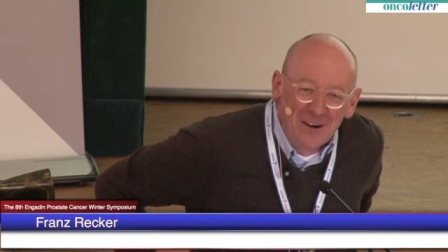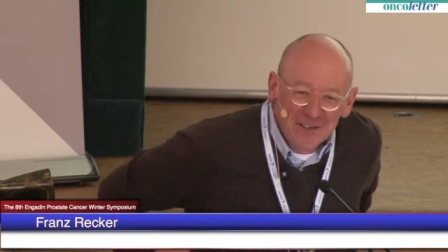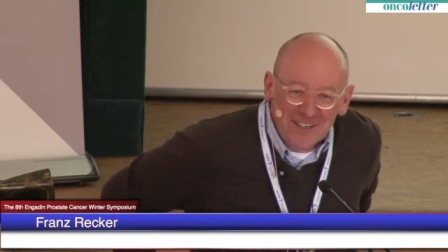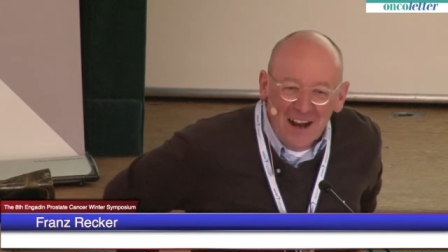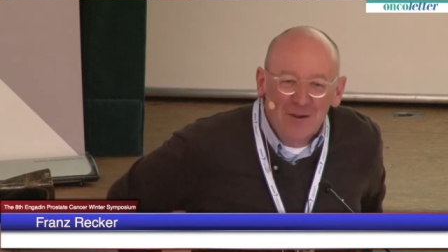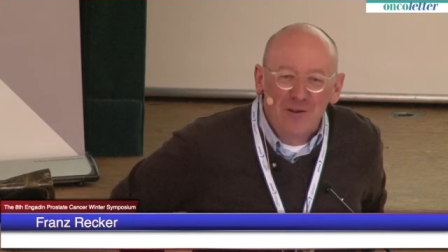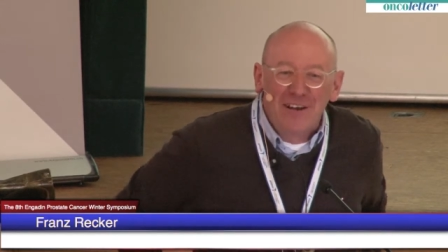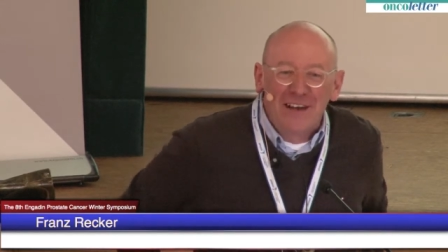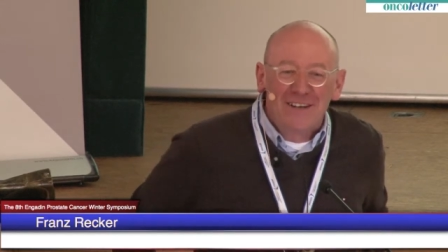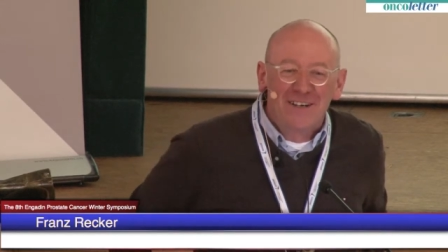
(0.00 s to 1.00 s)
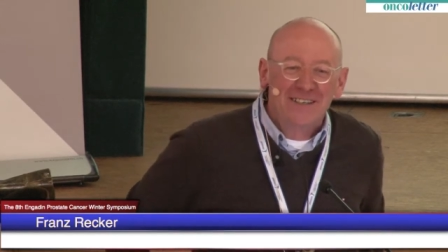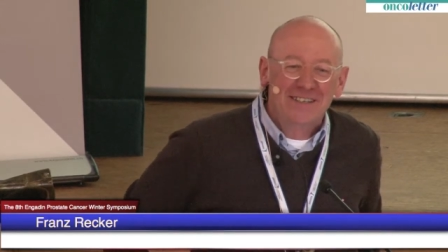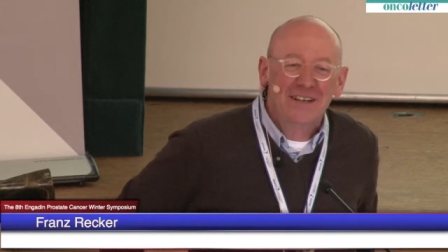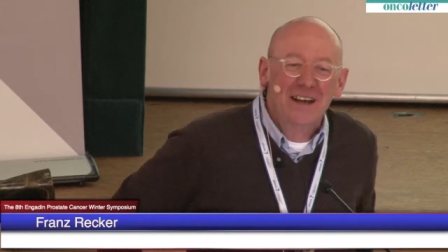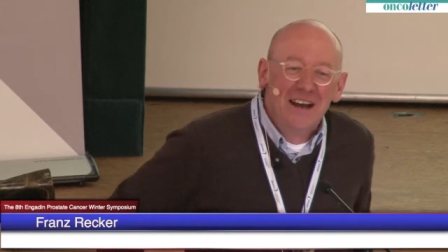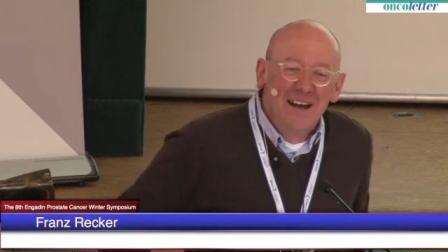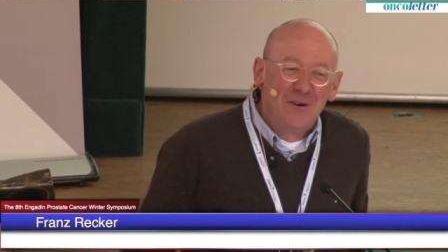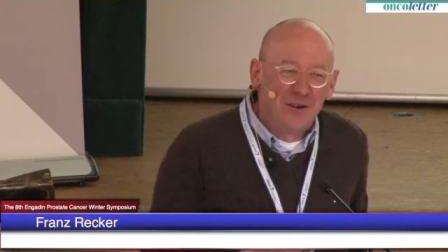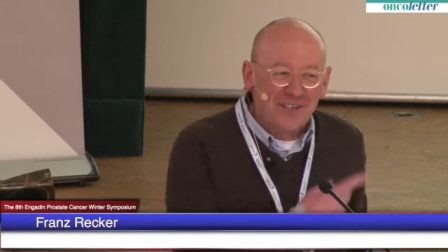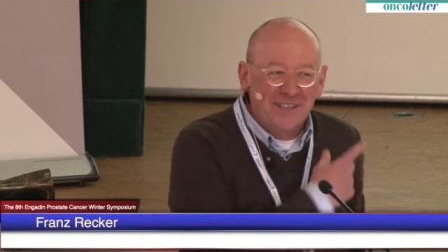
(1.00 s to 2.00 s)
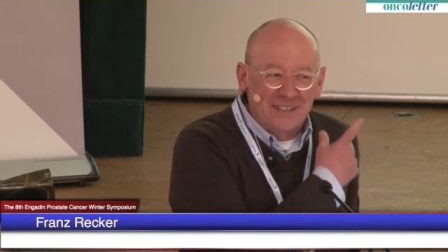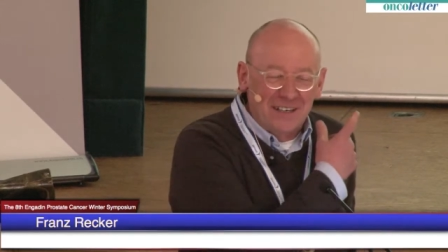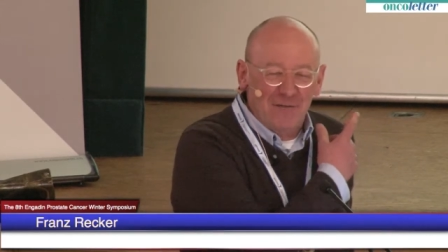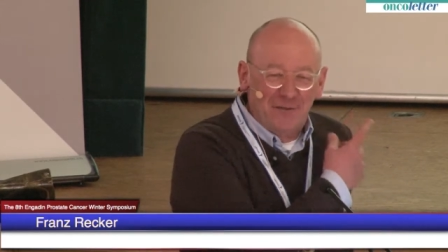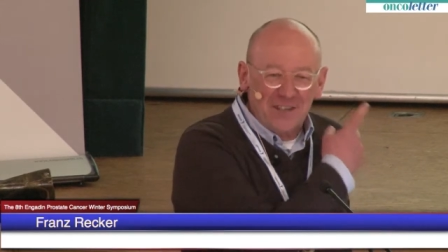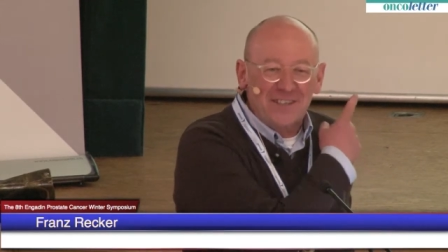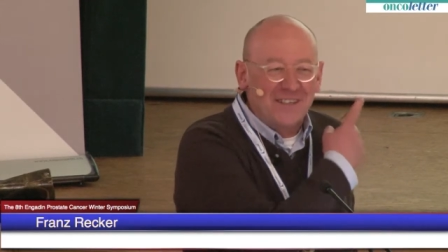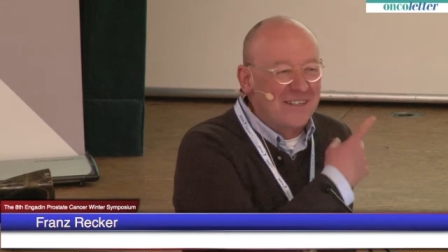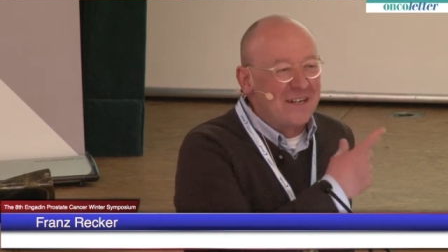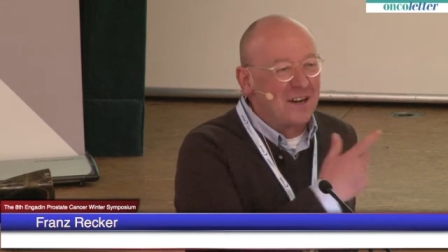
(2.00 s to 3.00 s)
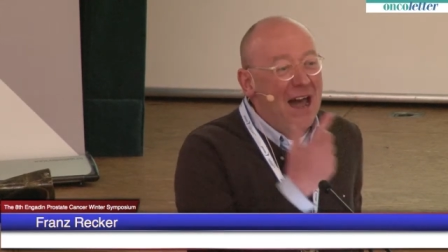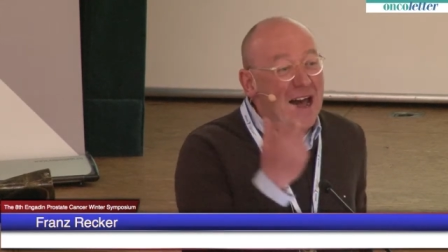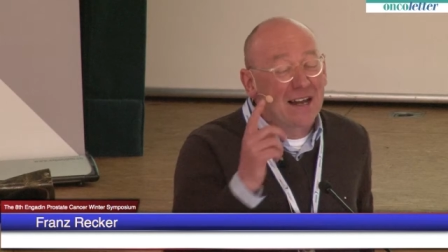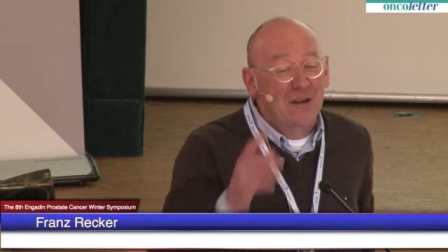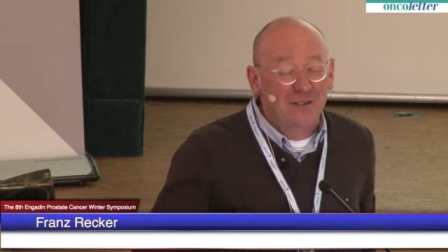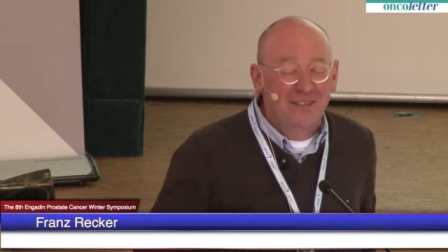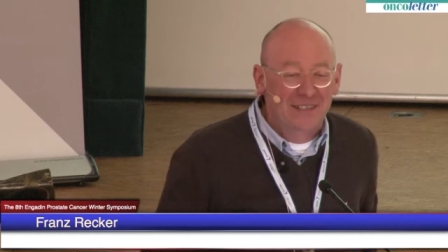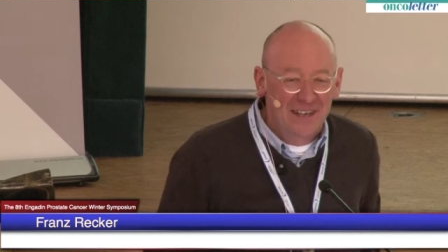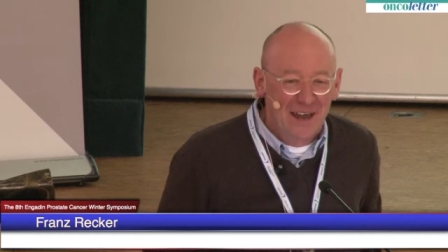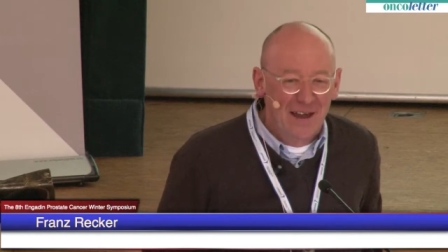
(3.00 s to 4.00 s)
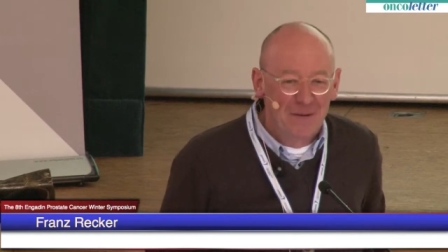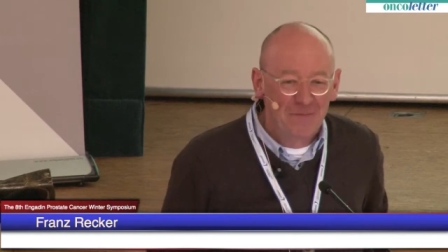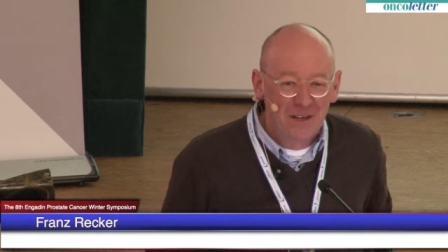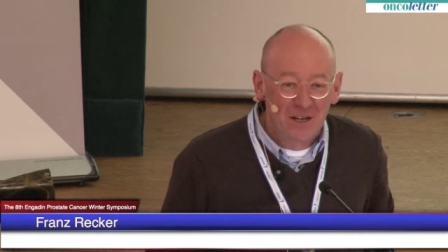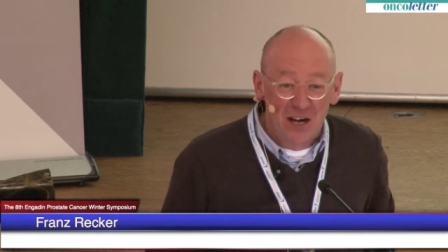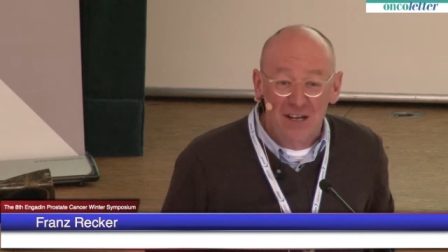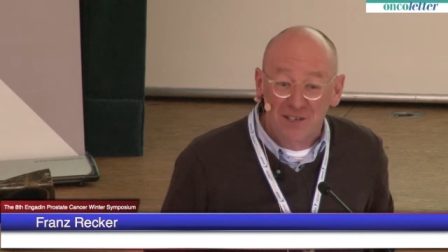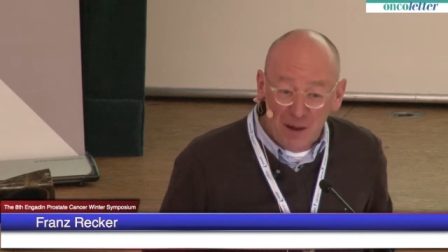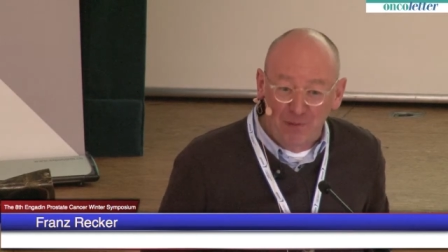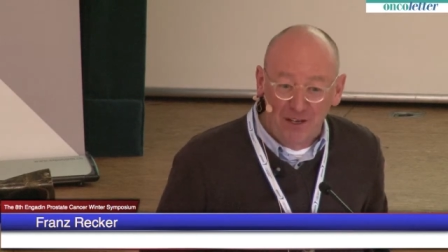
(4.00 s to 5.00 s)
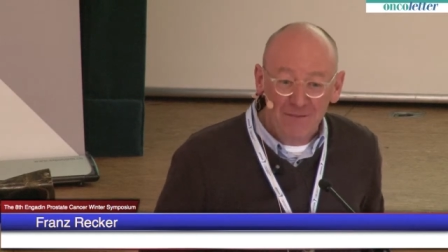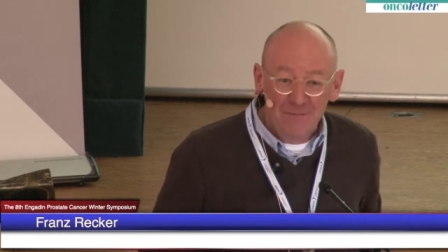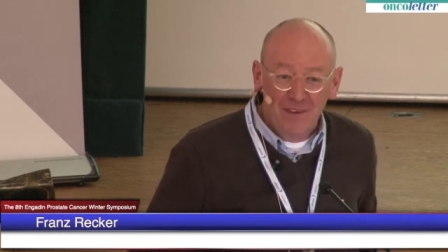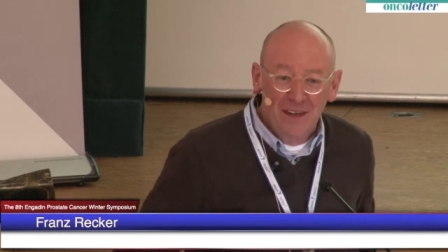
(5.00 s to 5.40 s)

Risk calculators, risk, Fritz is here, alias uh, Charlie Chaplin.